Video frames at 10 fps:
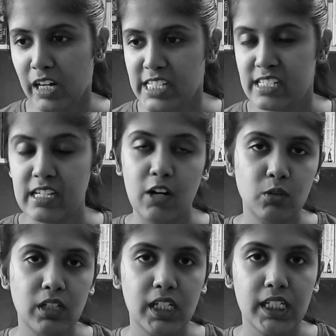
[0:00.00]
I
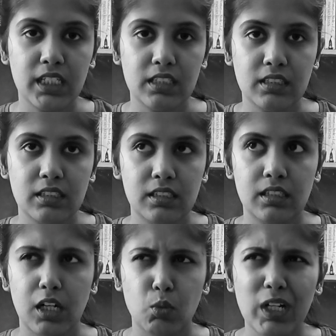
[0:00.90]
sound
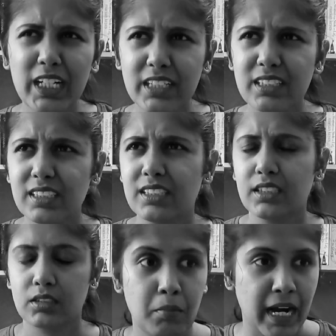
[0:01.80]
what?
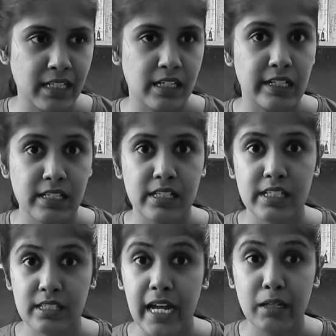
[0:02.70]
A bad
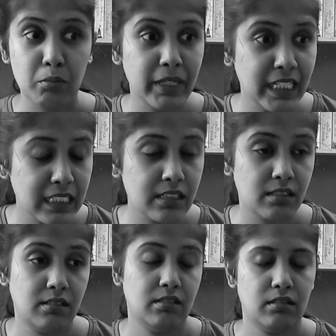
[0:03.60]
statistics. That mean
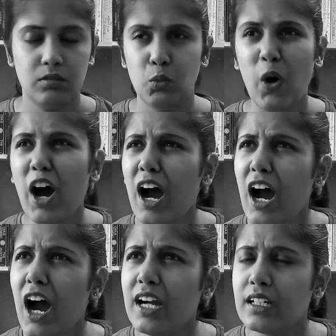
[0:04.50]

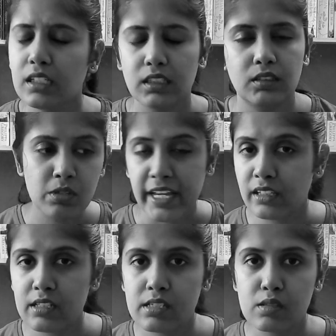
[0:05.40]
what? Take
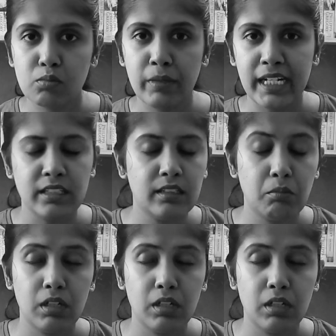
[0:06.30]
this melter